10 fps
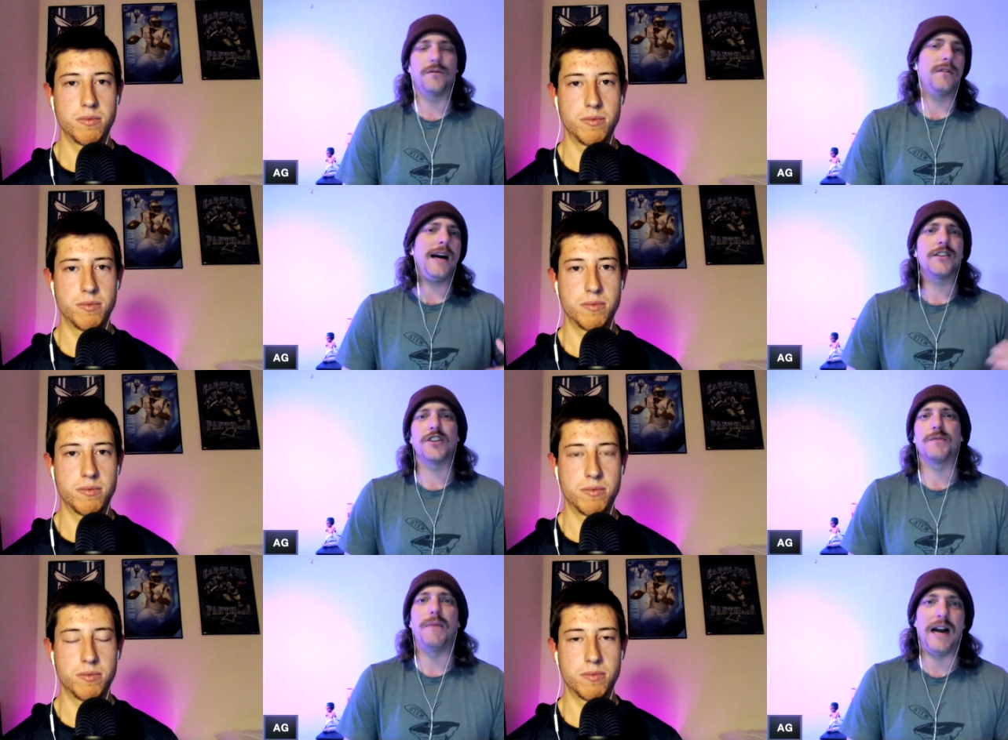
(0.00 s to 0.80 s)
Speaker 1: that's
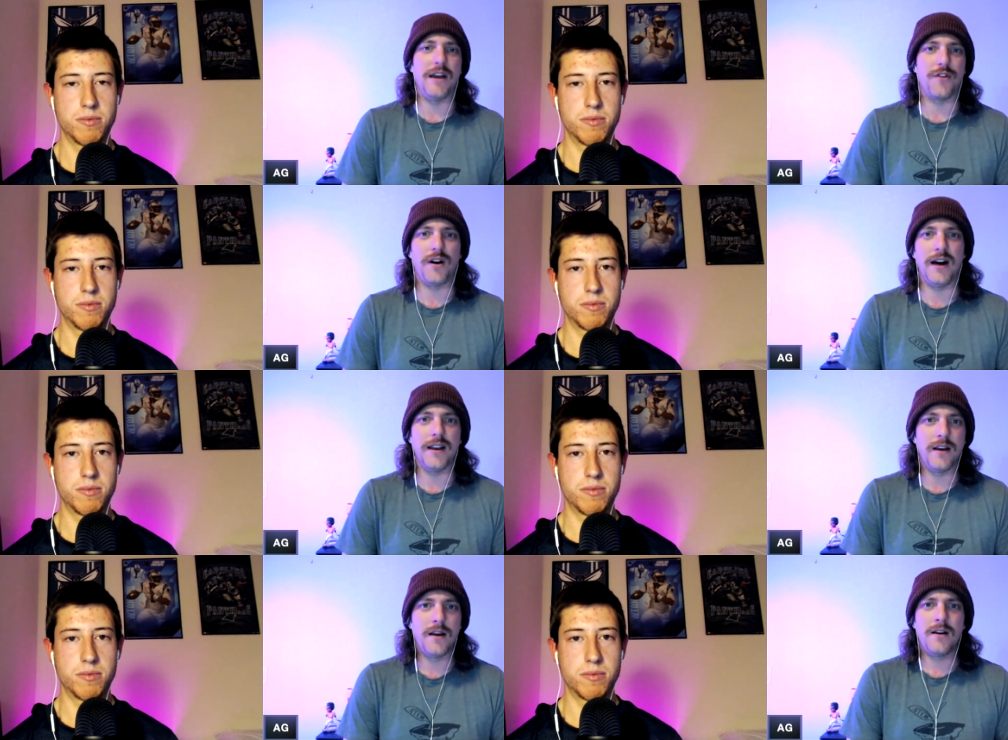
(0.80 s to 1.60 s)
just my thought.
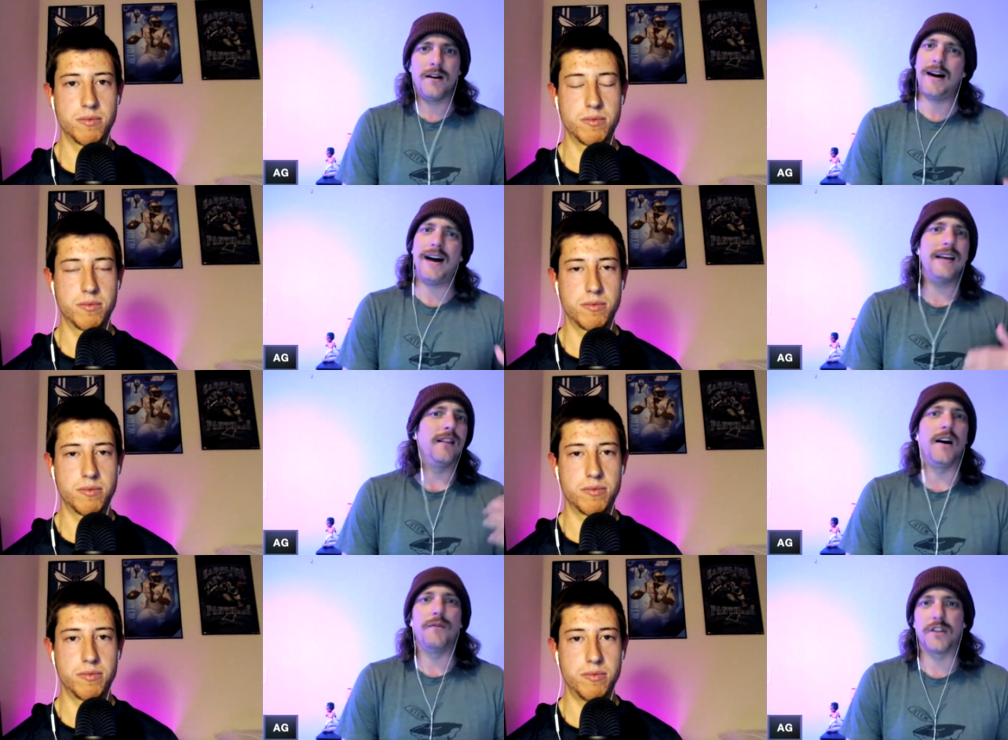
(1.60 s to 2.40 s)
I
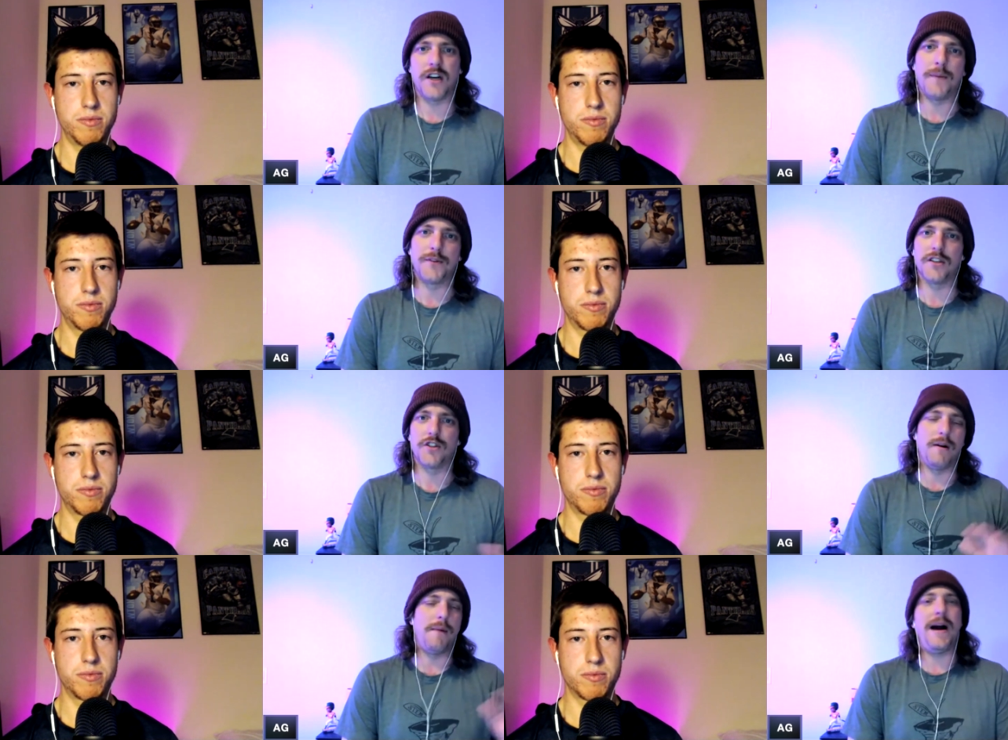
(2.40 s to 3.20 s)
love what Top Shot's
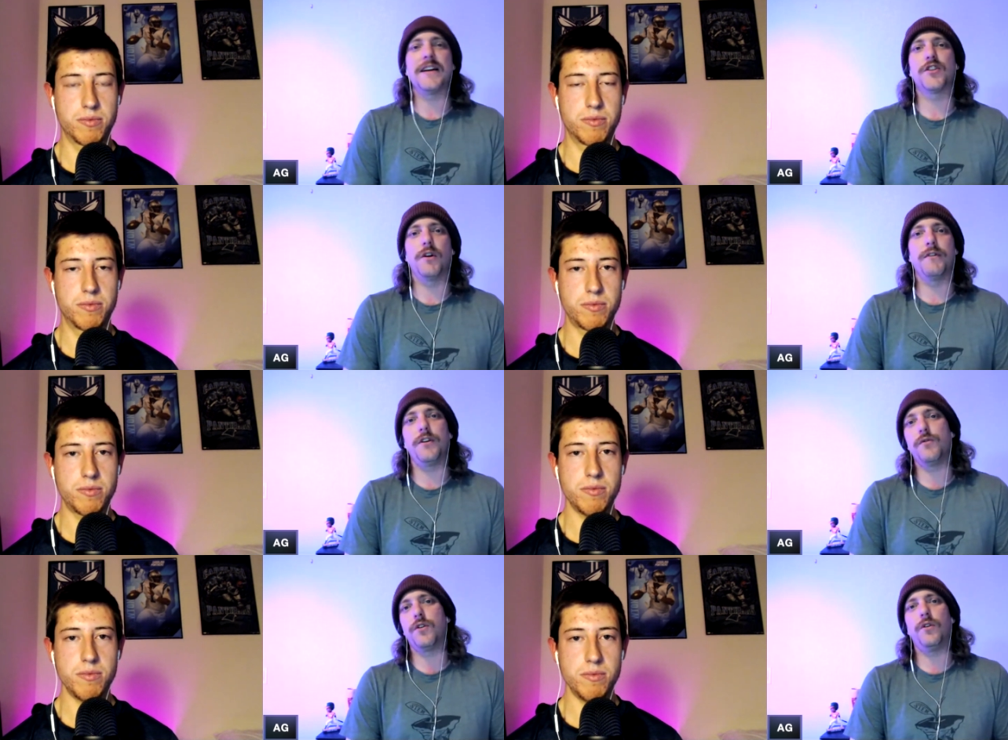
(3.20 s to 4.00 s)
doing. I pass it over to
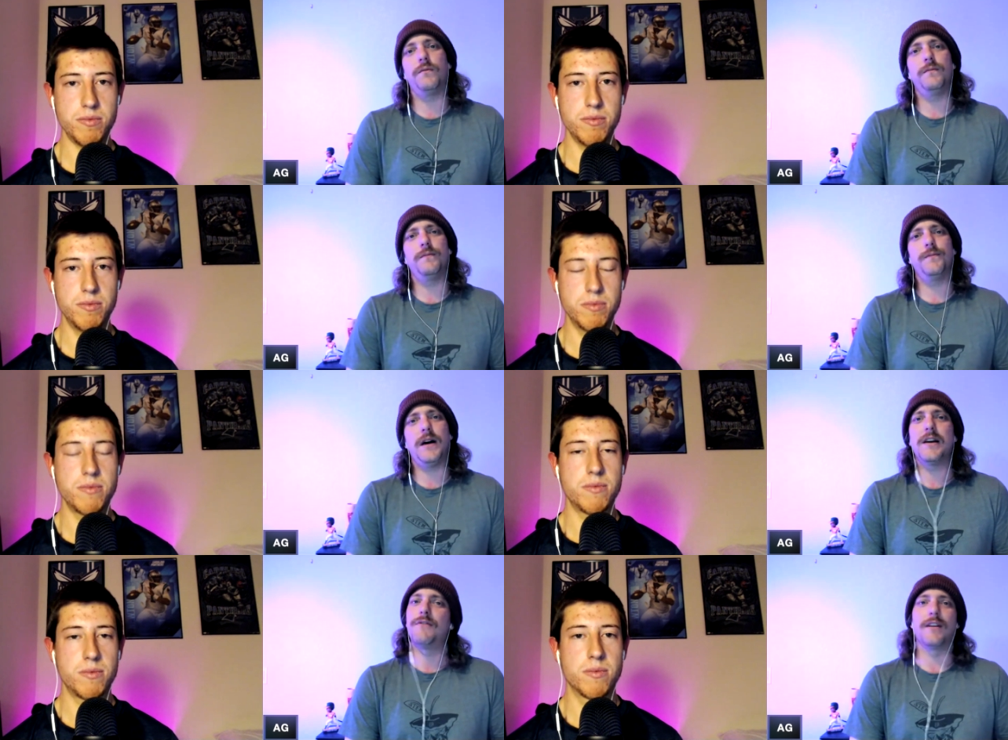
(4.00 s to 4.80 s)
you, Cole. How
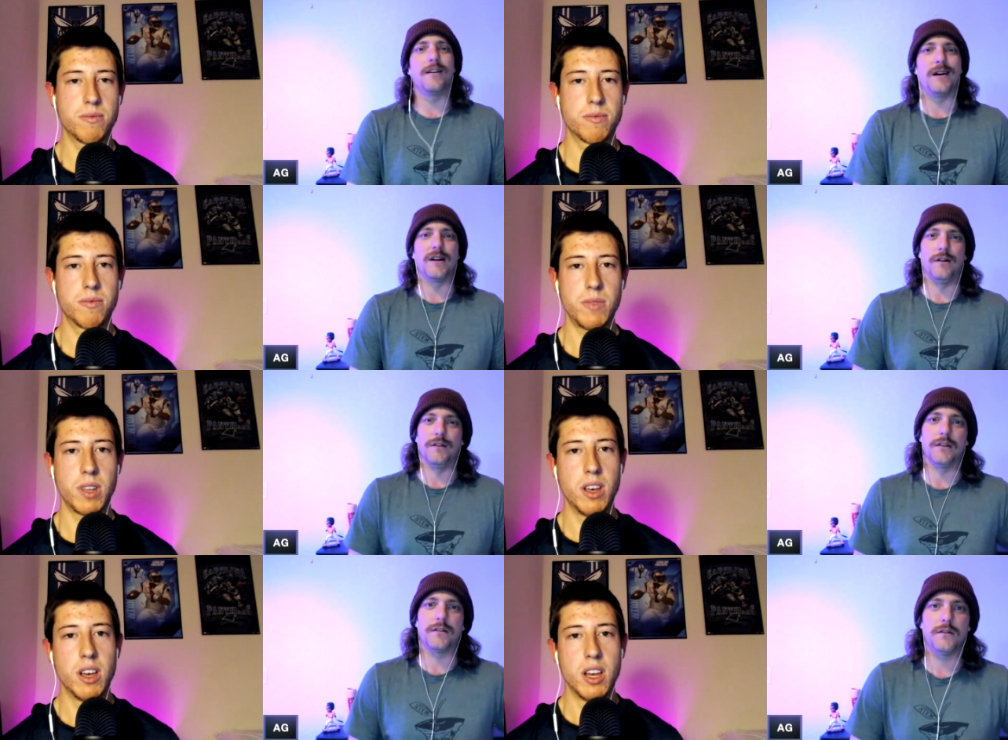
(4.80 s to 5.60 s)
are you feeling about all
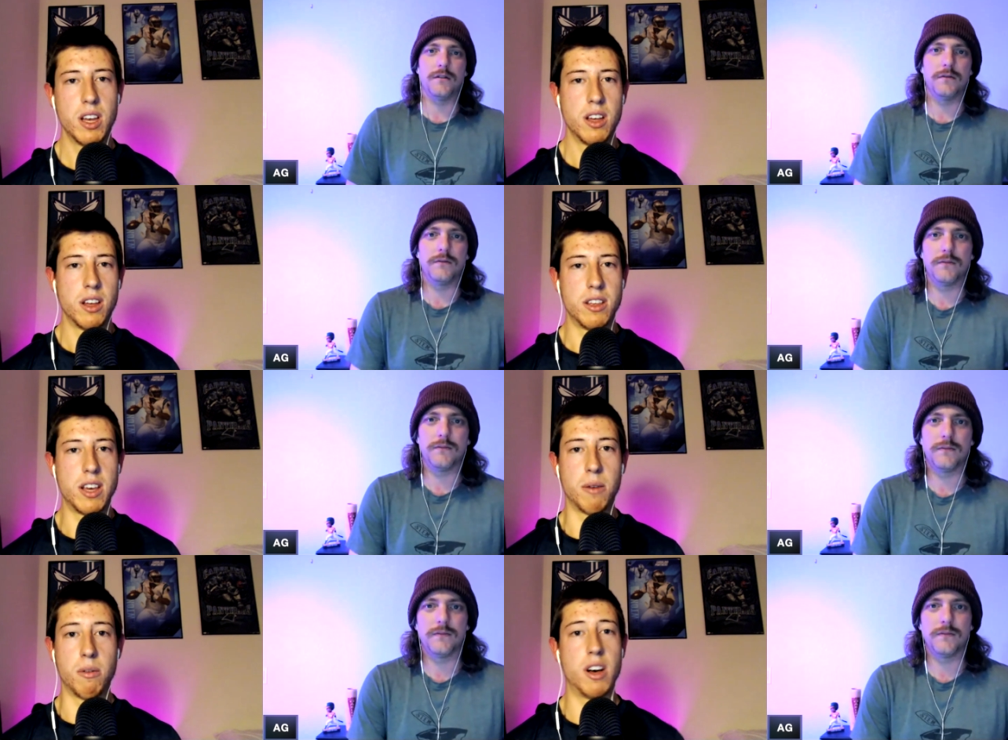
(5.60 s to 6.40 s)
this?
Speaker 2: Yeah,
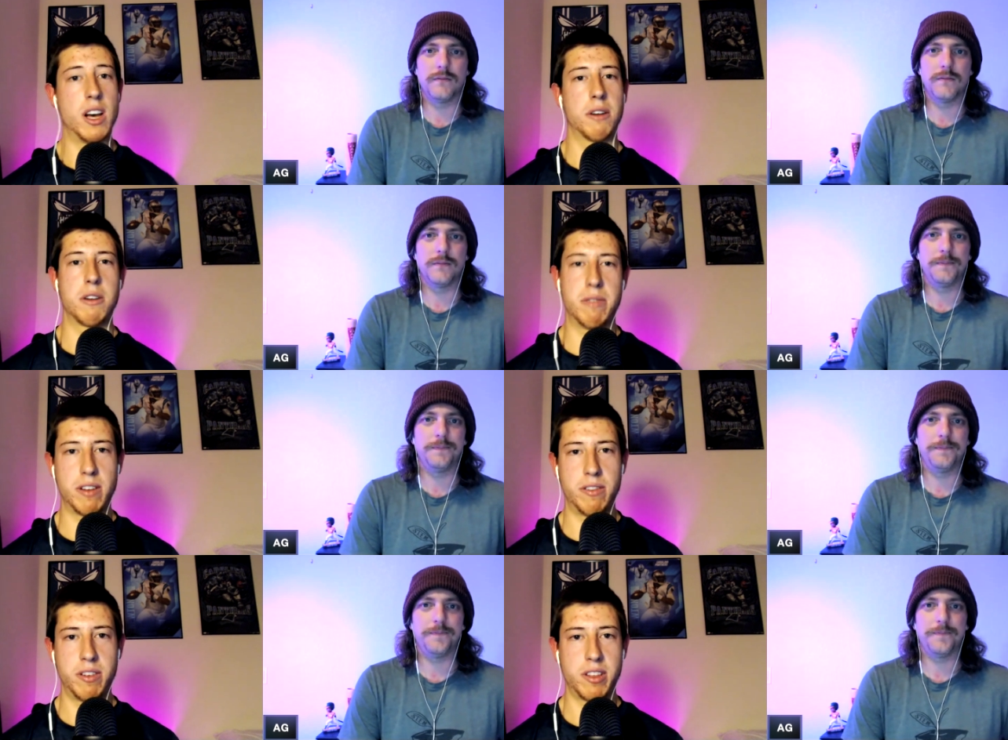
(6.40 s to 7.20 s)
well, I agree with
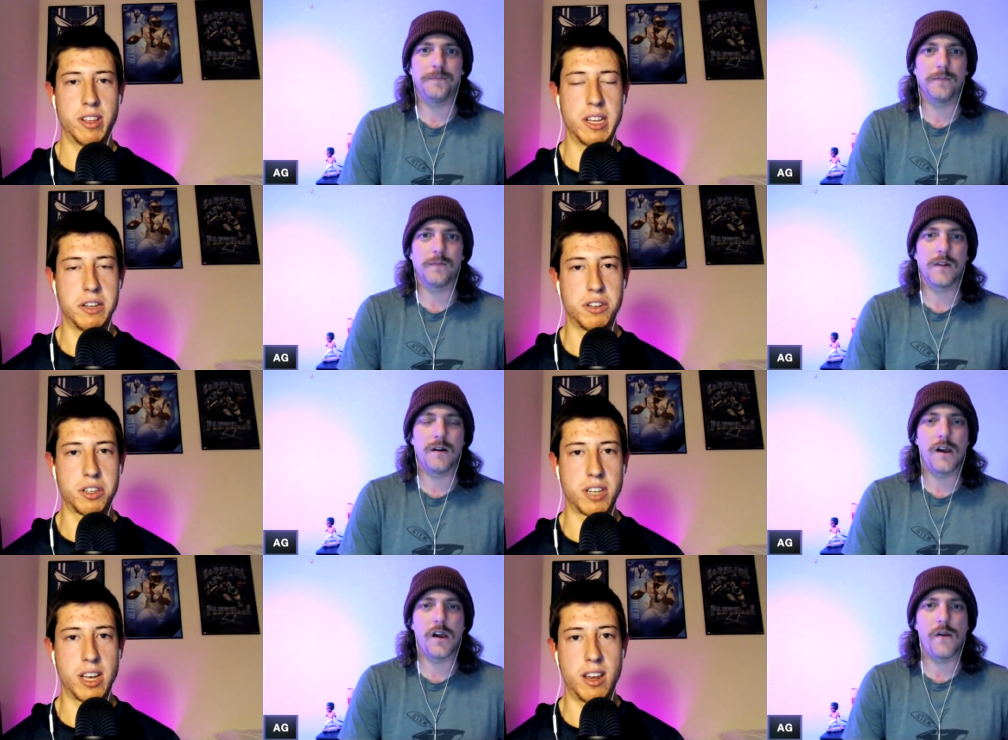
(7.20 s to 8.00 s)
everything that you just
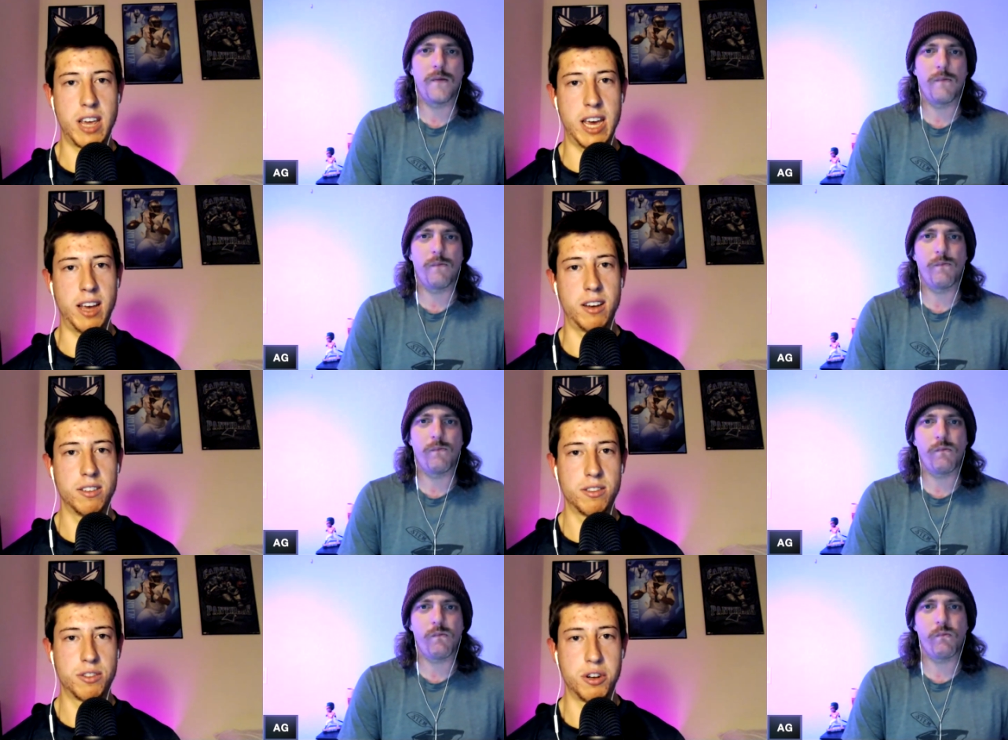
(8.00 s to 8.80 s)
said, and
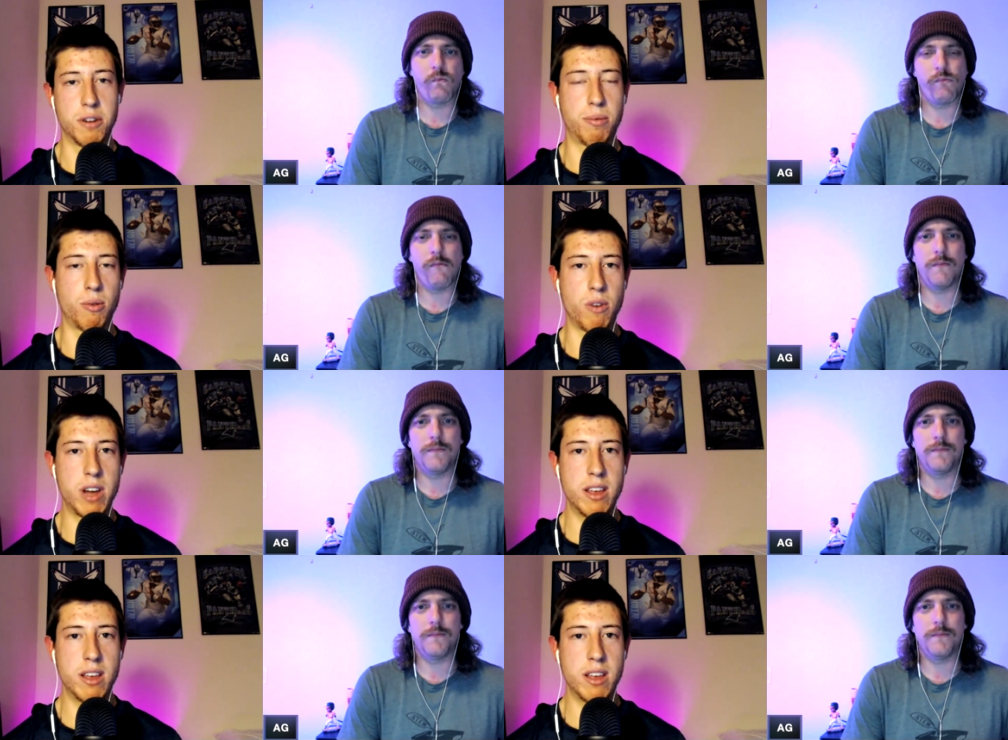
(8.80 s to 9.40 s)
to your point